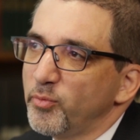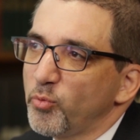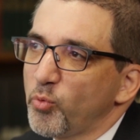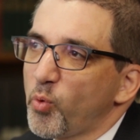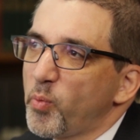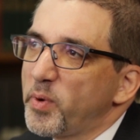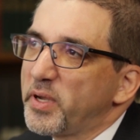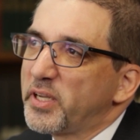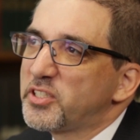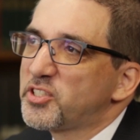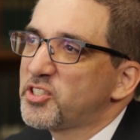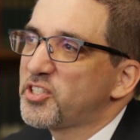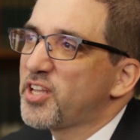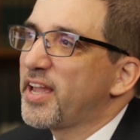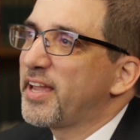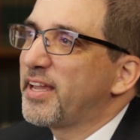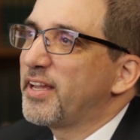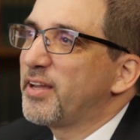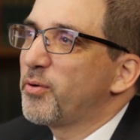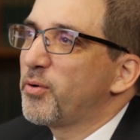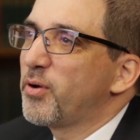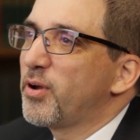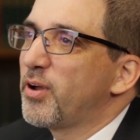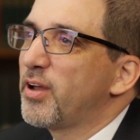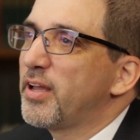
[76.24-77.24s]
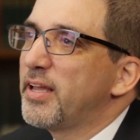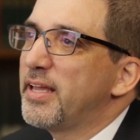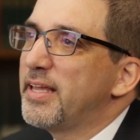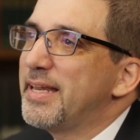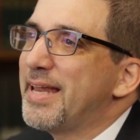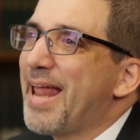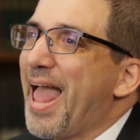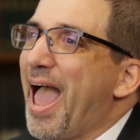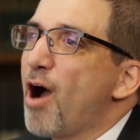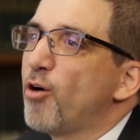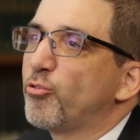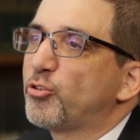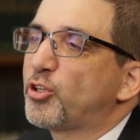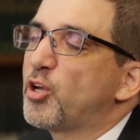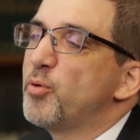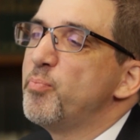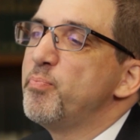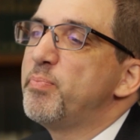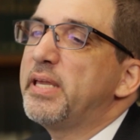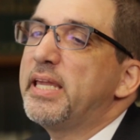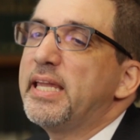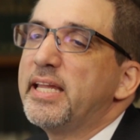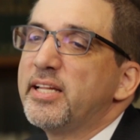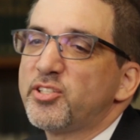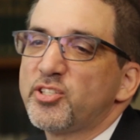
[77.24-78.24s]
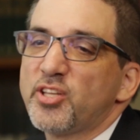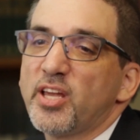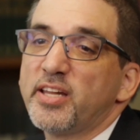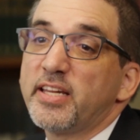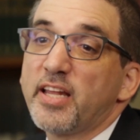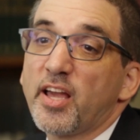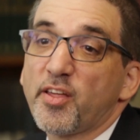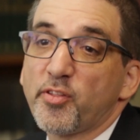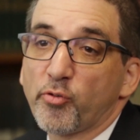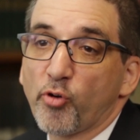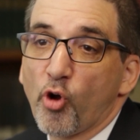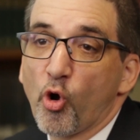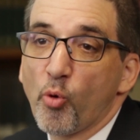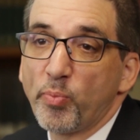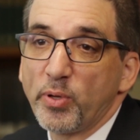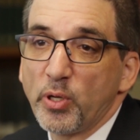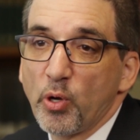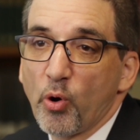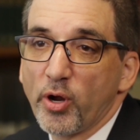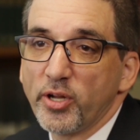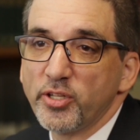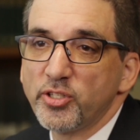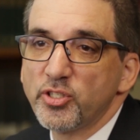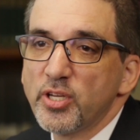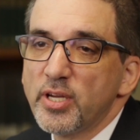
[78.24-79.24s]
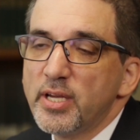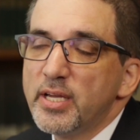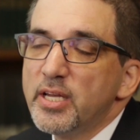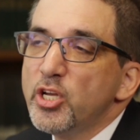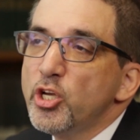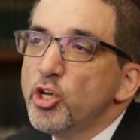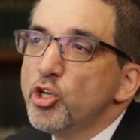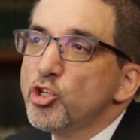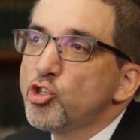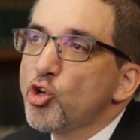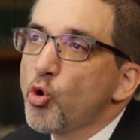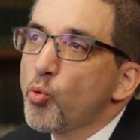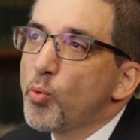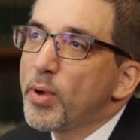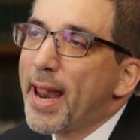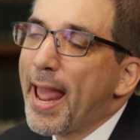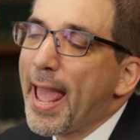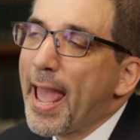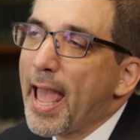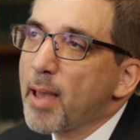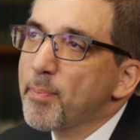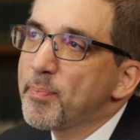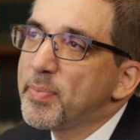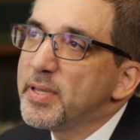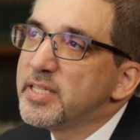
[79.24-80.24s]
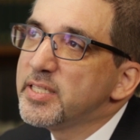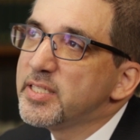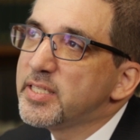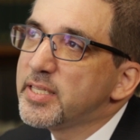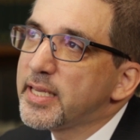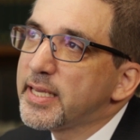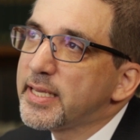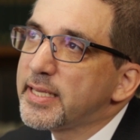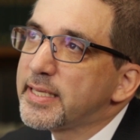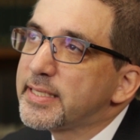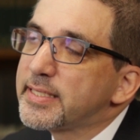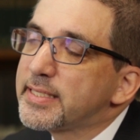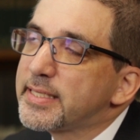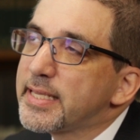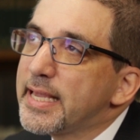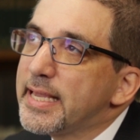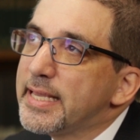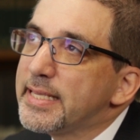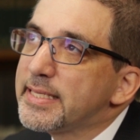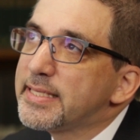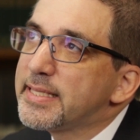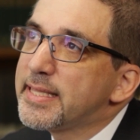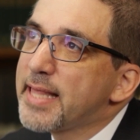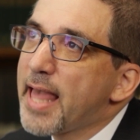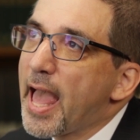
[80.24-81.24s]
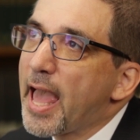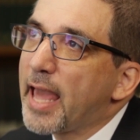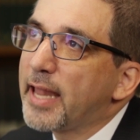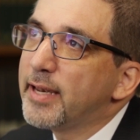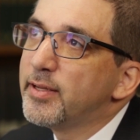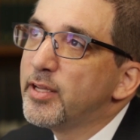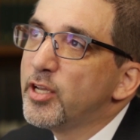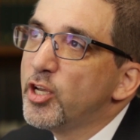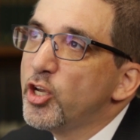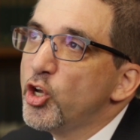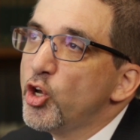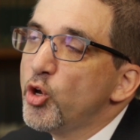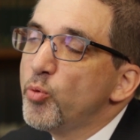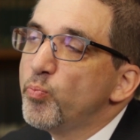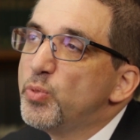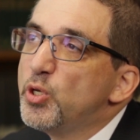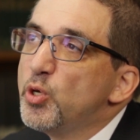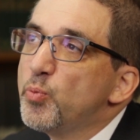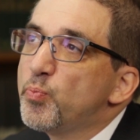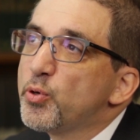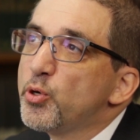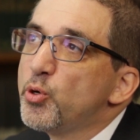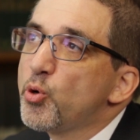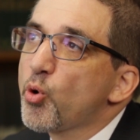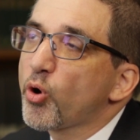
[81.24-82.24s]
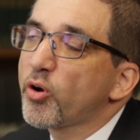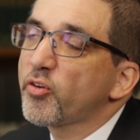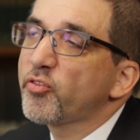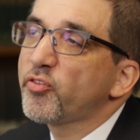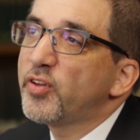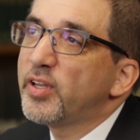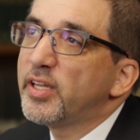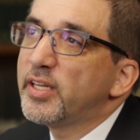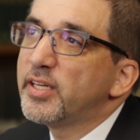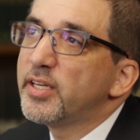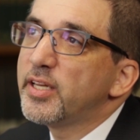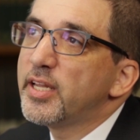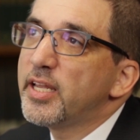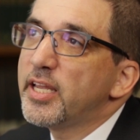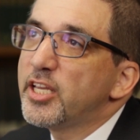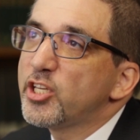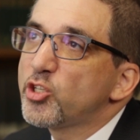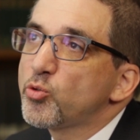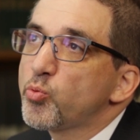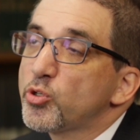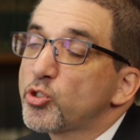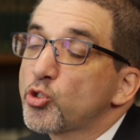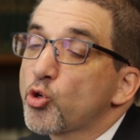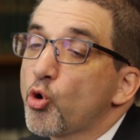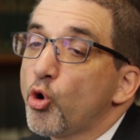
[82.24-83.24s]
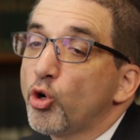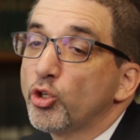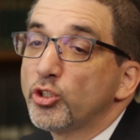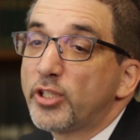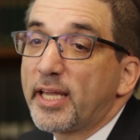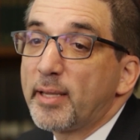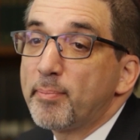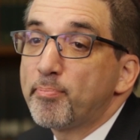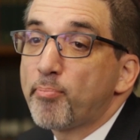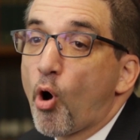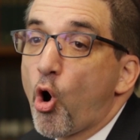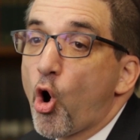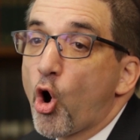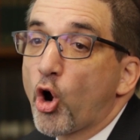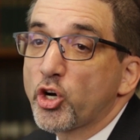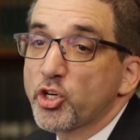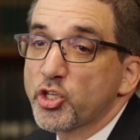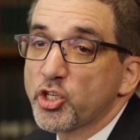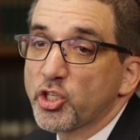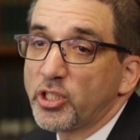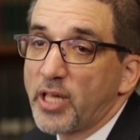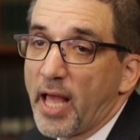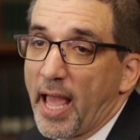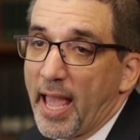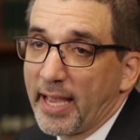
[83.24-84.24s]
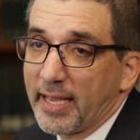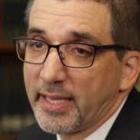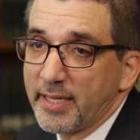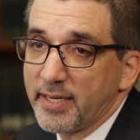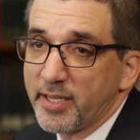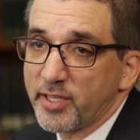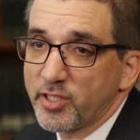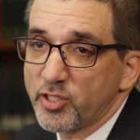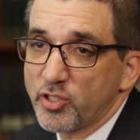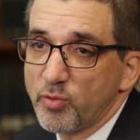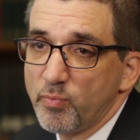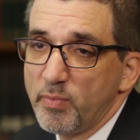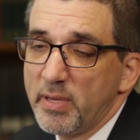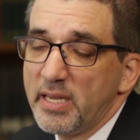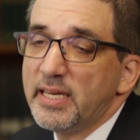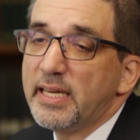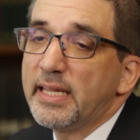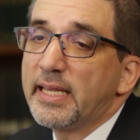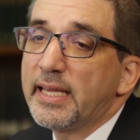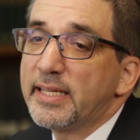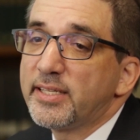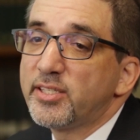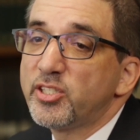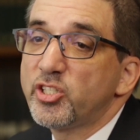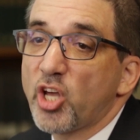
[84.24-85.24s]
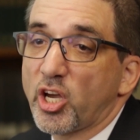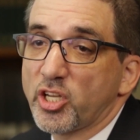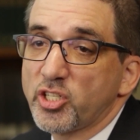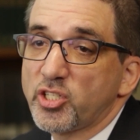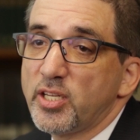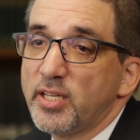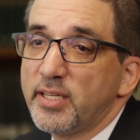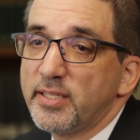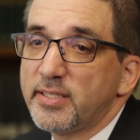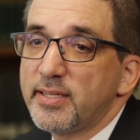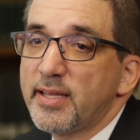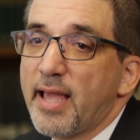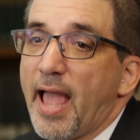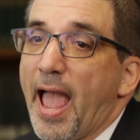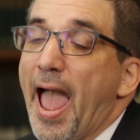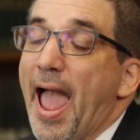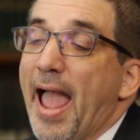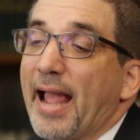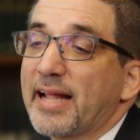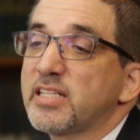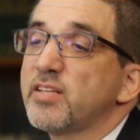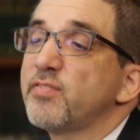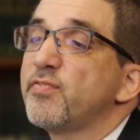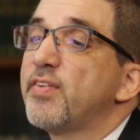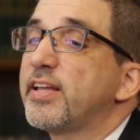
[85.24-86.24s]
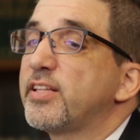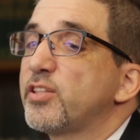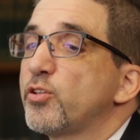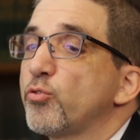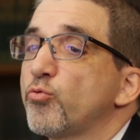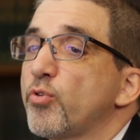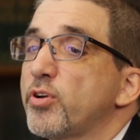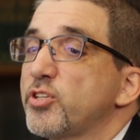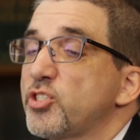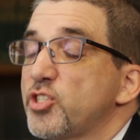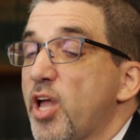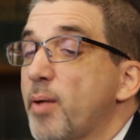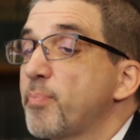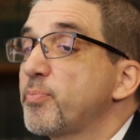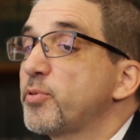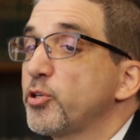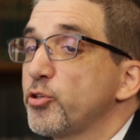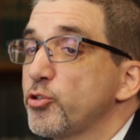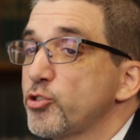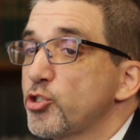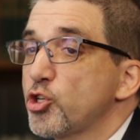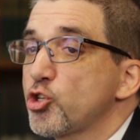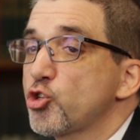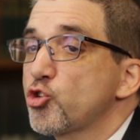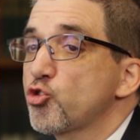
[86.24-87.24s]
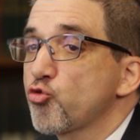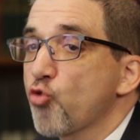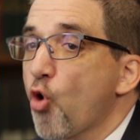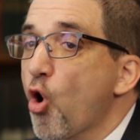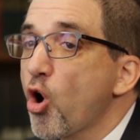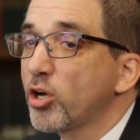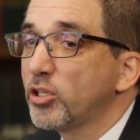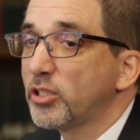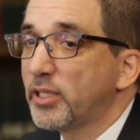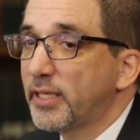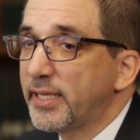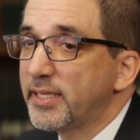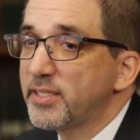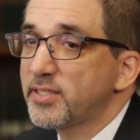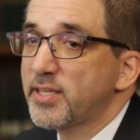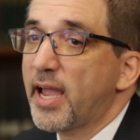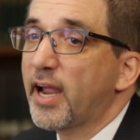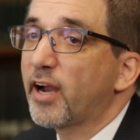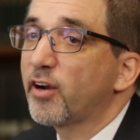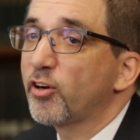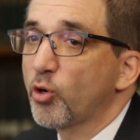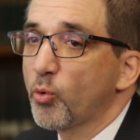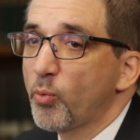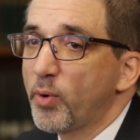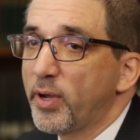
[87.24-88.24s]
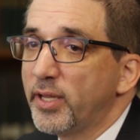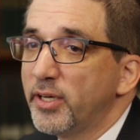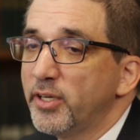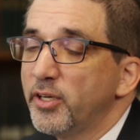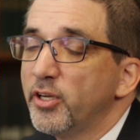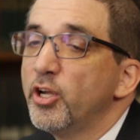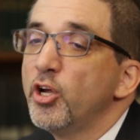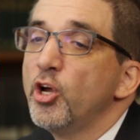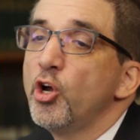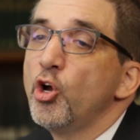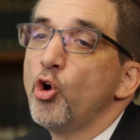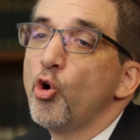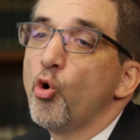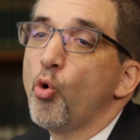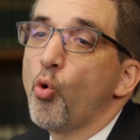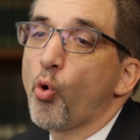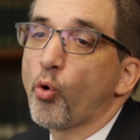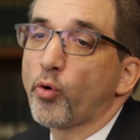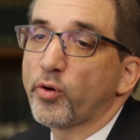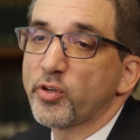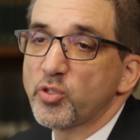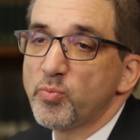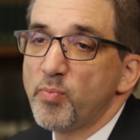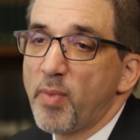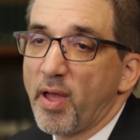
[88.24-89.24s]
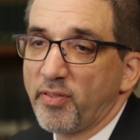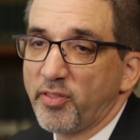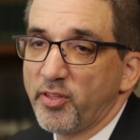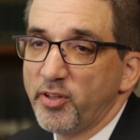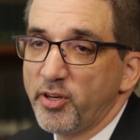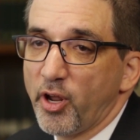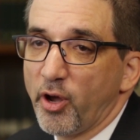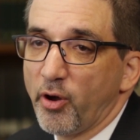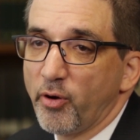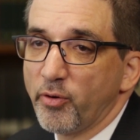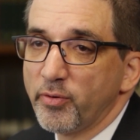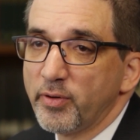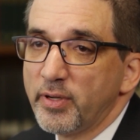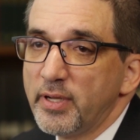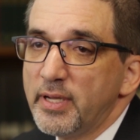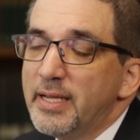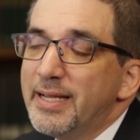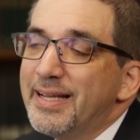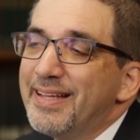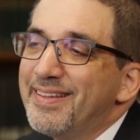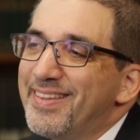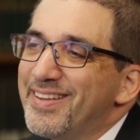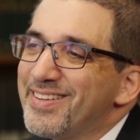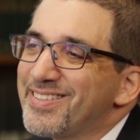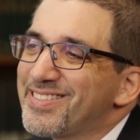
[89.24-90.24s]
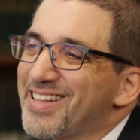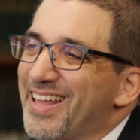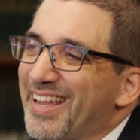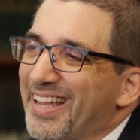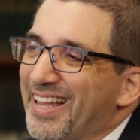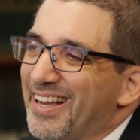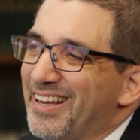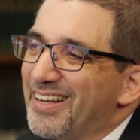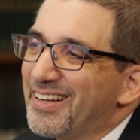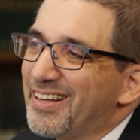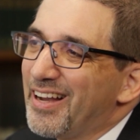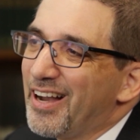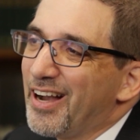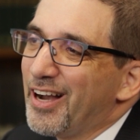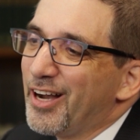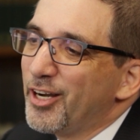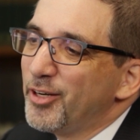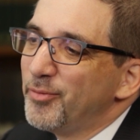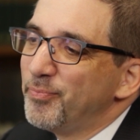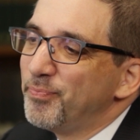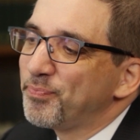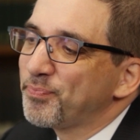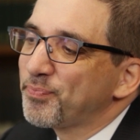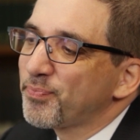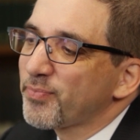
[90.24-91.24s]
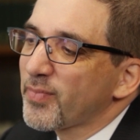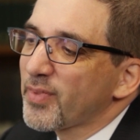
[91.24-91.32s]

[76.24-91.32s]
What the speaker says: what we say, it outcompetes any other opioids. So what happens is that buprenorphine is what's called a partial agonist, meaning it doesn't activate the receptors as strongly as heroin or as methadone. There's like a